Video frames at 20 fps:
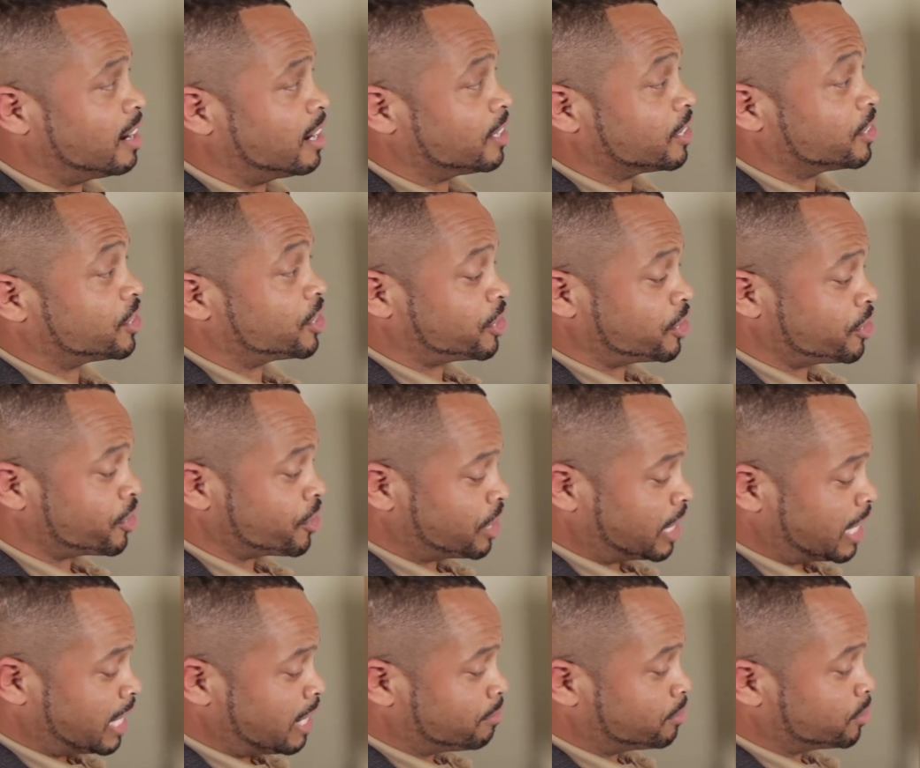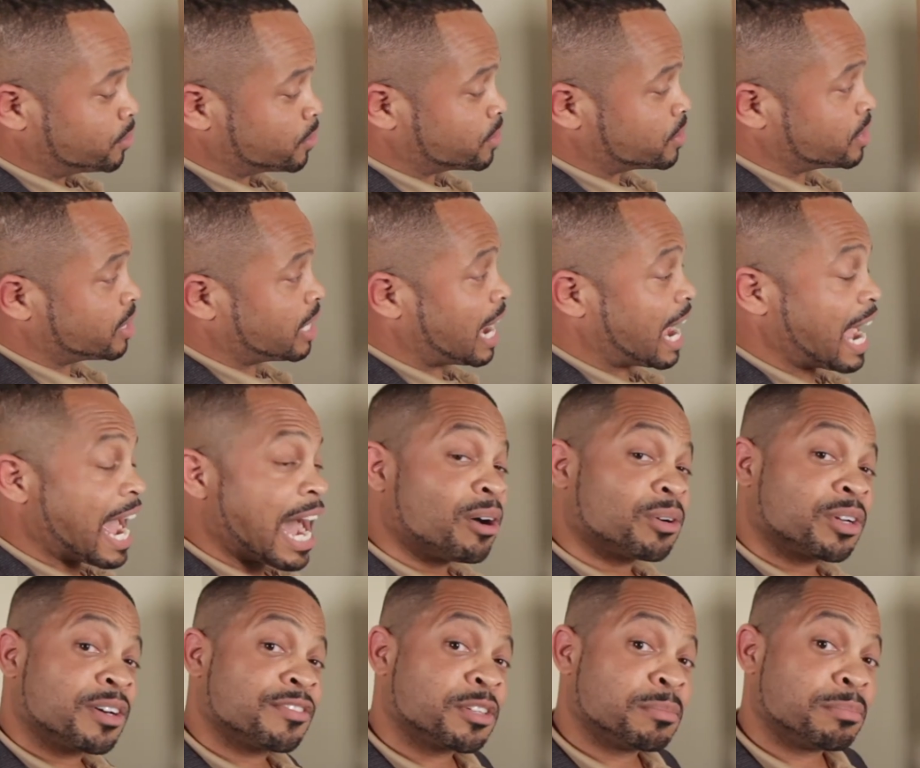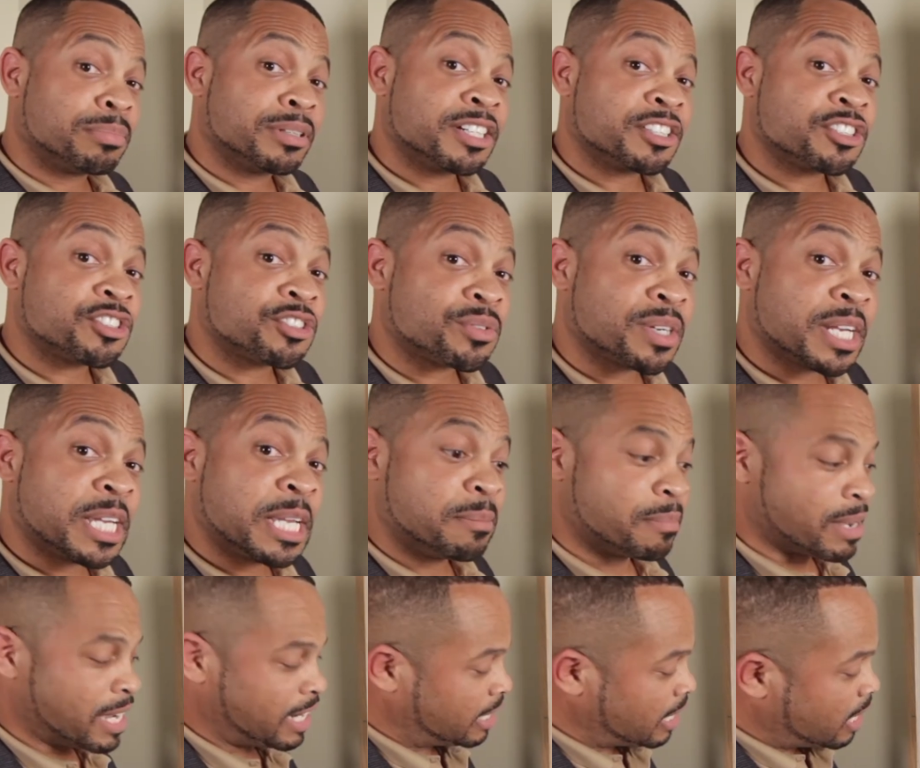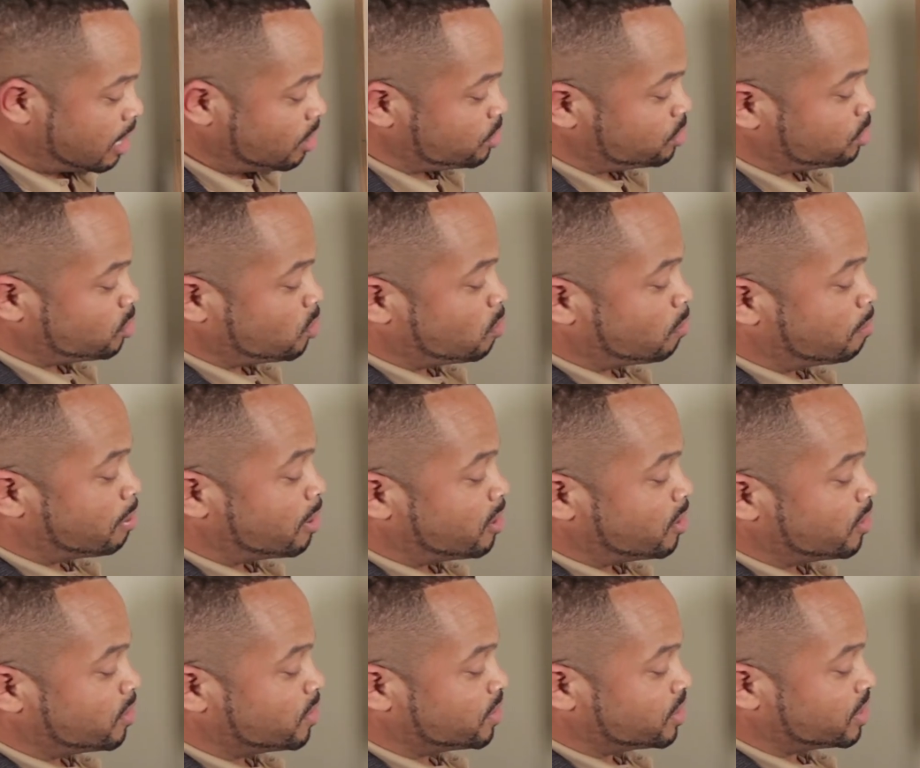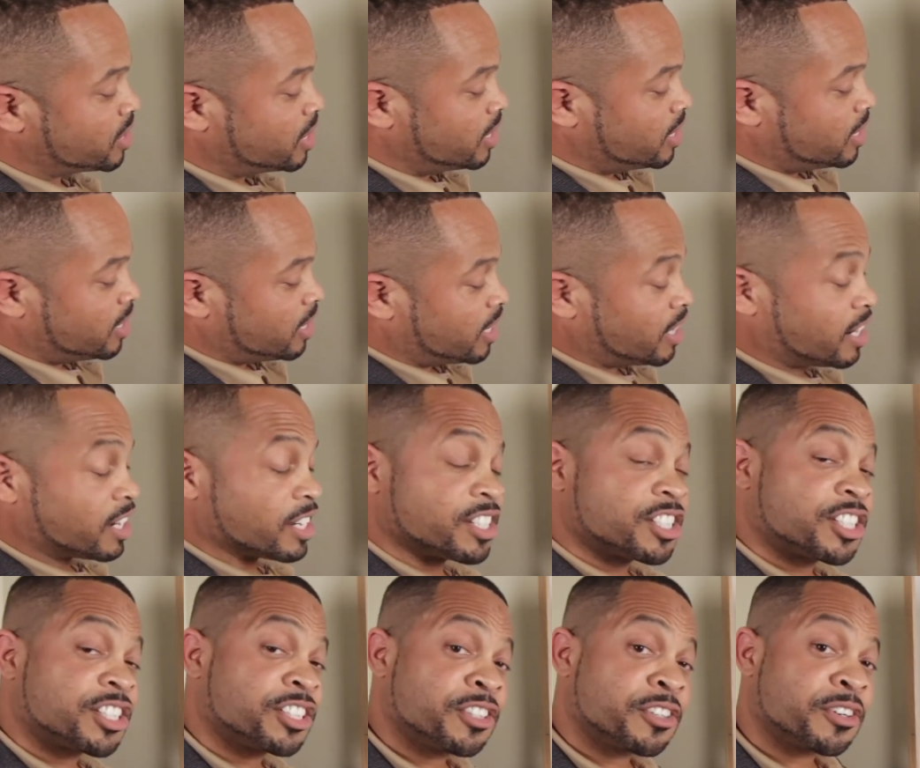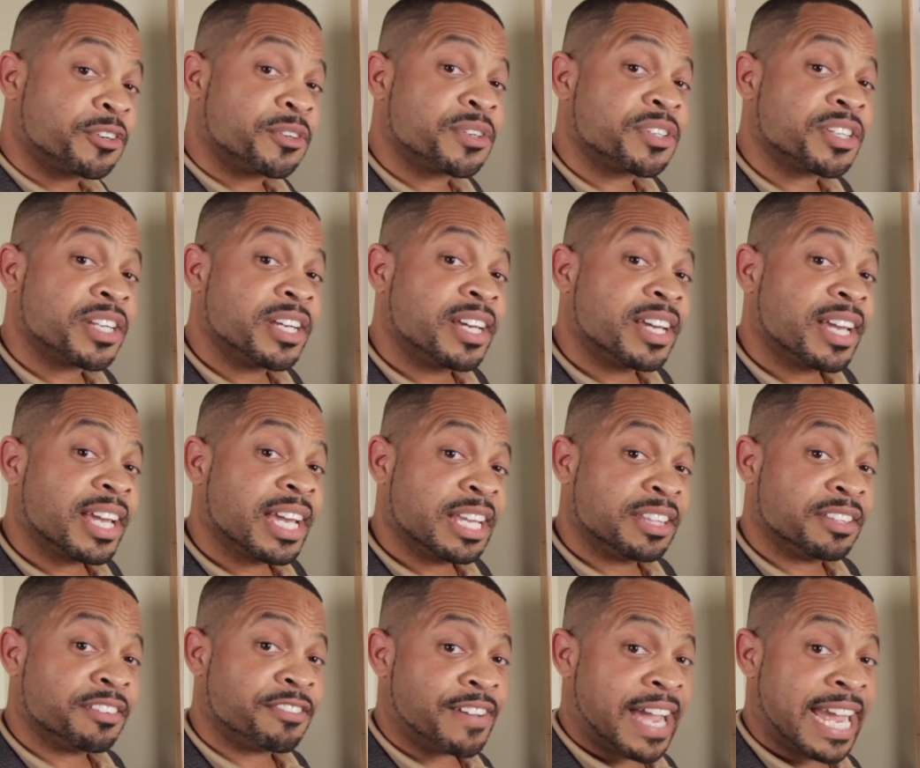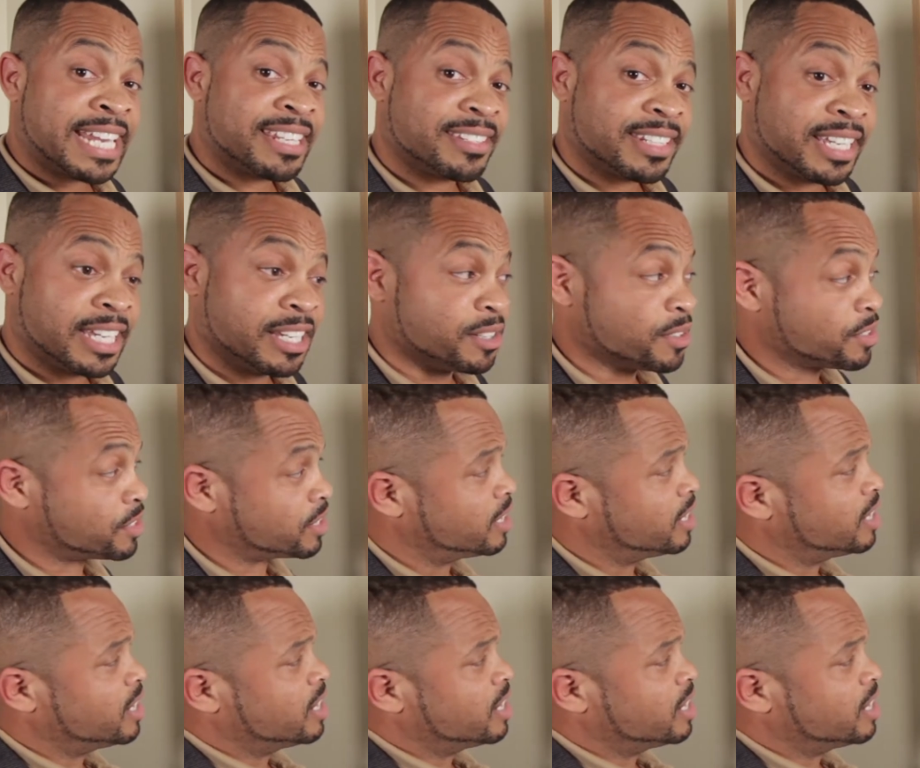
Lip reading: sugar levels out of the bloodstream, and it also burns sugars in the fat cells.